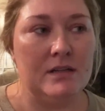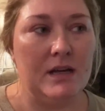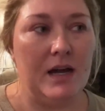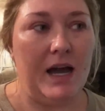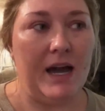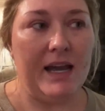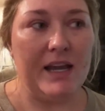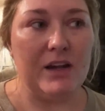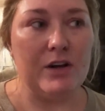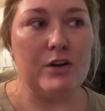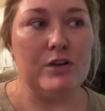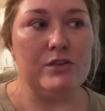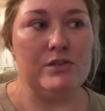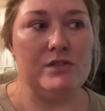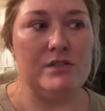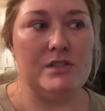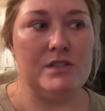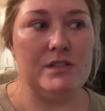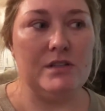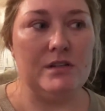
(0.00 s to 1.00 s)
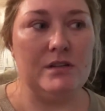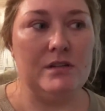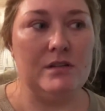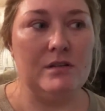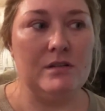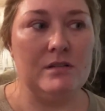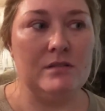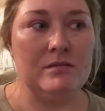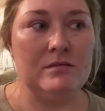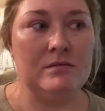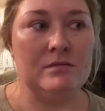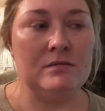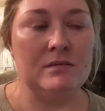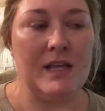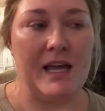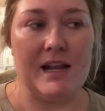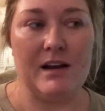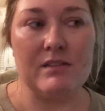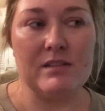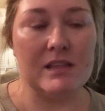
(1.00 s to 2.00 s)
Irons.
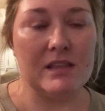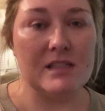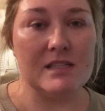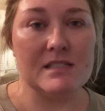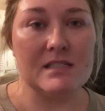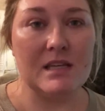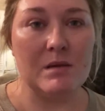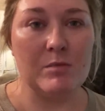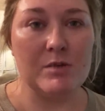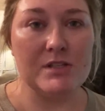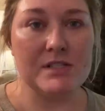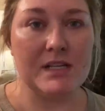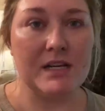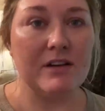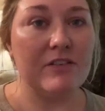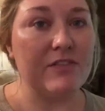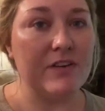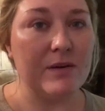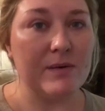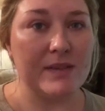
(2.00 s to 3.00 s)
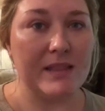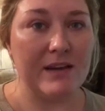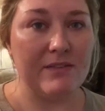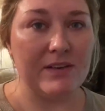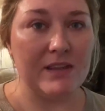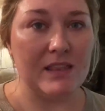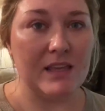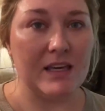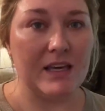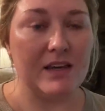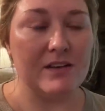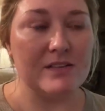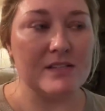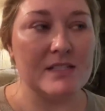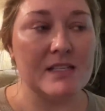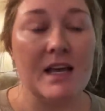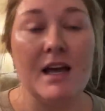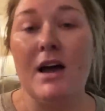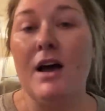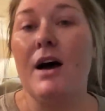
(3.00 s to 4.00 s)
I don't think the steamer is gonna fit with everything else.
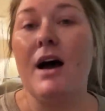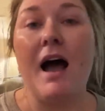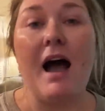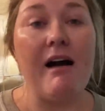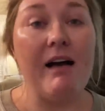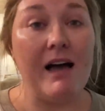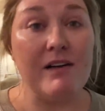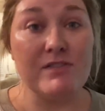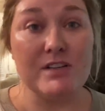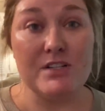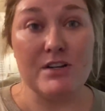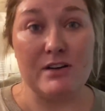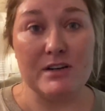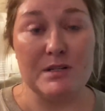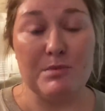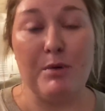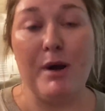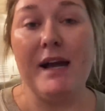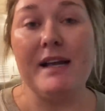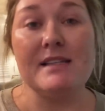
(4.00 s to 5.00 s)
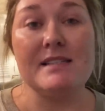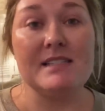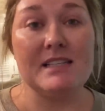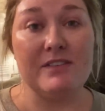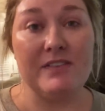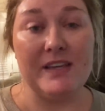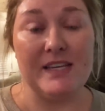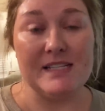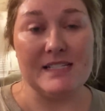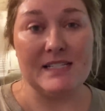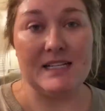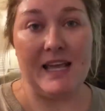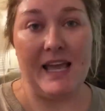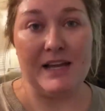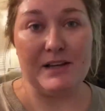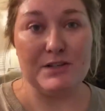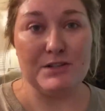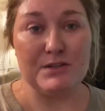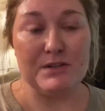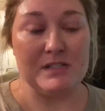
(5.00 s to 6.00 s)
I'll have to talk to Brian, see if he has any
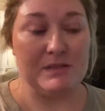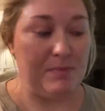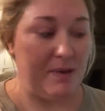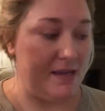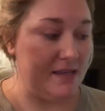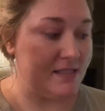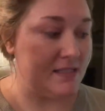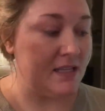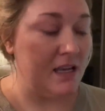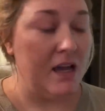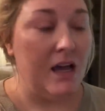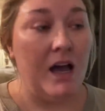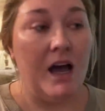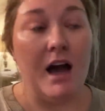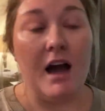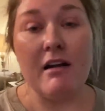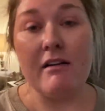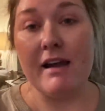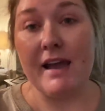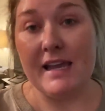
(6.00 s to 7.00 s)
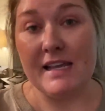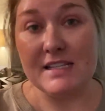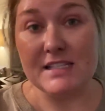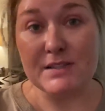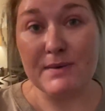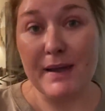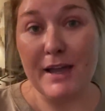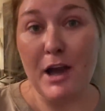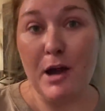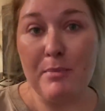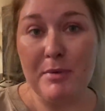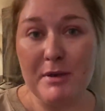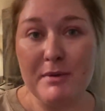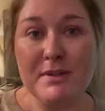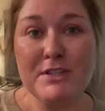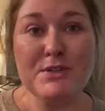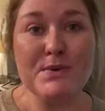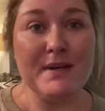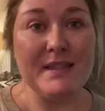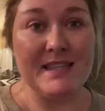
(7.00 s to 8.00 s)
extra space. All right, so I hope you
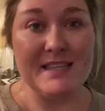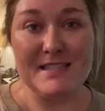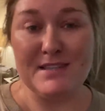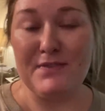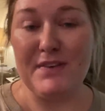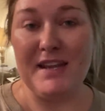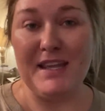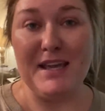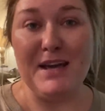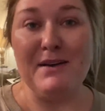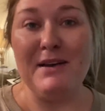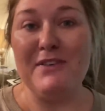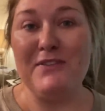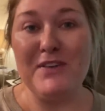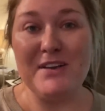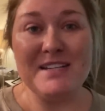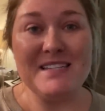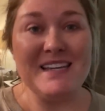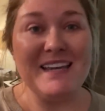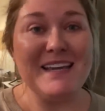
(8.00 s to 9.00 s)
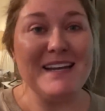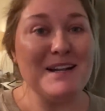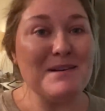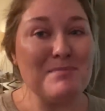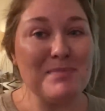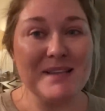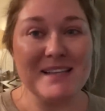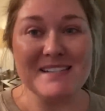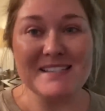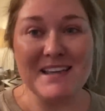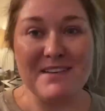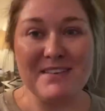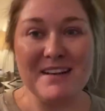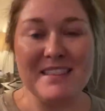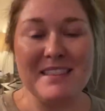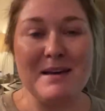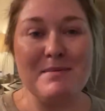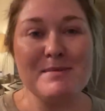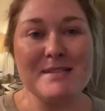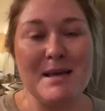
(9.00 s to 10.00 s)
enjoyed this video. If you did, please give it a
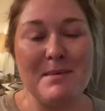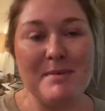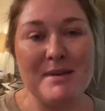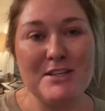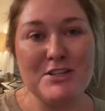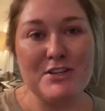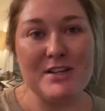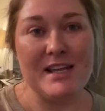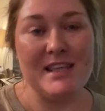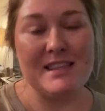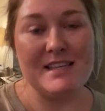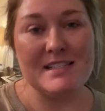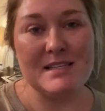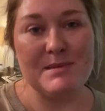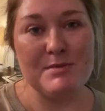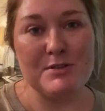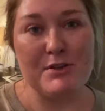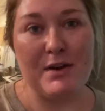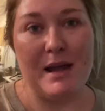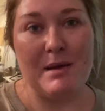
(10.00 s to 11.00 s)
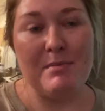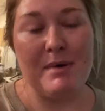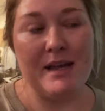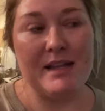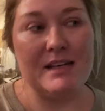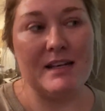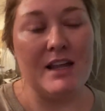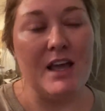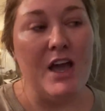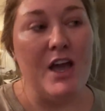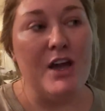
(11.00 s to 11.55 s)
thumbs up. Be sure to hit the subscribe button.